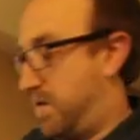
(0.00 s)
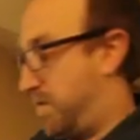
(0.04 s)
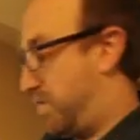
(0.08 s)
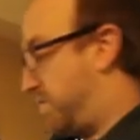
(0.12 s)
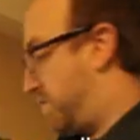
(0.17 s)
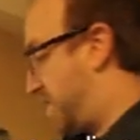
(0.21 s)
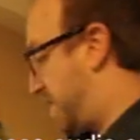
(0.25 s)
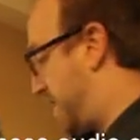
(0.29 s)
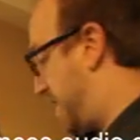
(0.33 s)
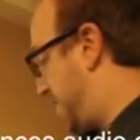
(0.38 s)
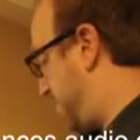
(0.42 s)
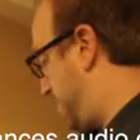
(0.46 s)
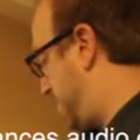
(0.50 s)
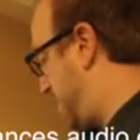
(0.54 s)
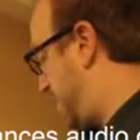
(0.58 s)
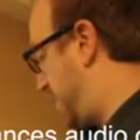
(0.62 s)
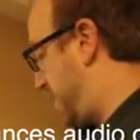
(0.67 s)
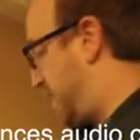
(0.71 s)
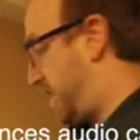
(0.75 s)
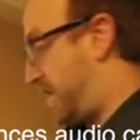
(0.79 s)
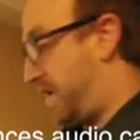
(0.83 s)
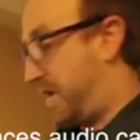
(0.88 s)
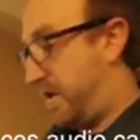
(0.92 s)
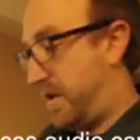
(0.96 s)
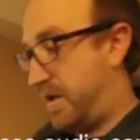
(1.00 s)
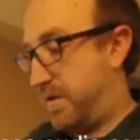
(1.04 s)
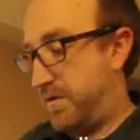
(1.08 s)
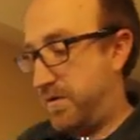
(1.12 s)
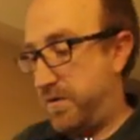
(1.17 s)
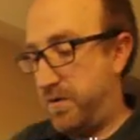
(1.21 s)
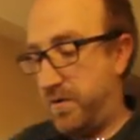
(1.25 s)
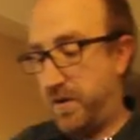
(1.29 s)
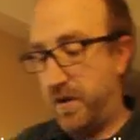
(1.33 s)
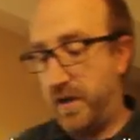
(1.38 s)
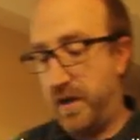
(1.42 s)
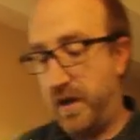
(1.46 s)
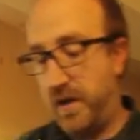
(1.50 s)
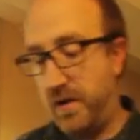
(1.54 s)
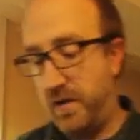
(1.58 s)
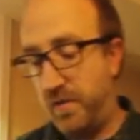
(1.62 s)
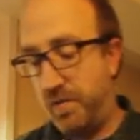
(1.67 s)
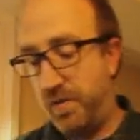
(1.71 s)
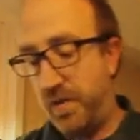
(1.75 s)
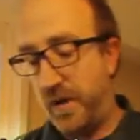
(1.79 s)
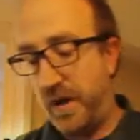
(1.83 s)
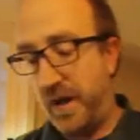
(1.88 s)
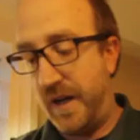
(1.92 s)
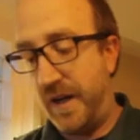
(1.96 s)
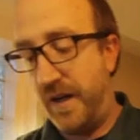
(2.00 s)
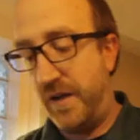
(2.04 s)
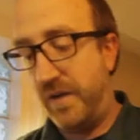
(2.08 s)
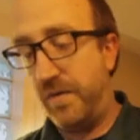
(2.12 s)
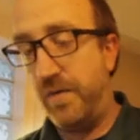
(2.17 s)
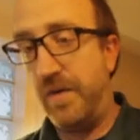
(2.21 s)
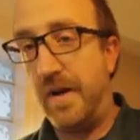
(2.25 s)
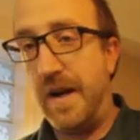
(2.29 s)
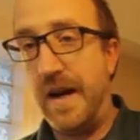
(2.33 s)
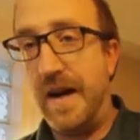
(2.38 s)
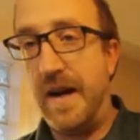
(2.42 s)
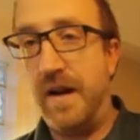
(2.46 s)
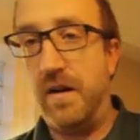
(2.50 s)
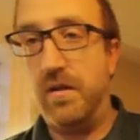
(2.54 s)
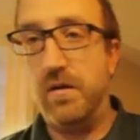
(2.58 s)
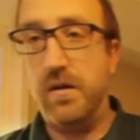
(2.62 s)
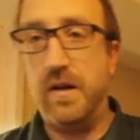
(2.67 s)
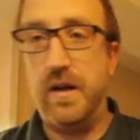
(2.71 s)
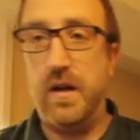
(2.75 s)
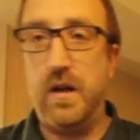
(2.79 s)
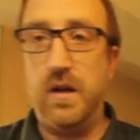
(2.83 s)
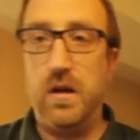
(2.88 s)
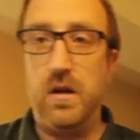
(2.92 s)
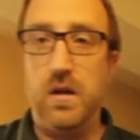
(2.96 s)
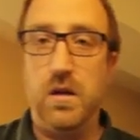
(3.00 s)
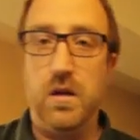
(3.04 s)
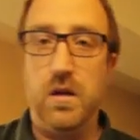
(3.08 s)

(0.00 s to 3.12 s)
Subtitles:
what I mean is you can either plug it into an outlet,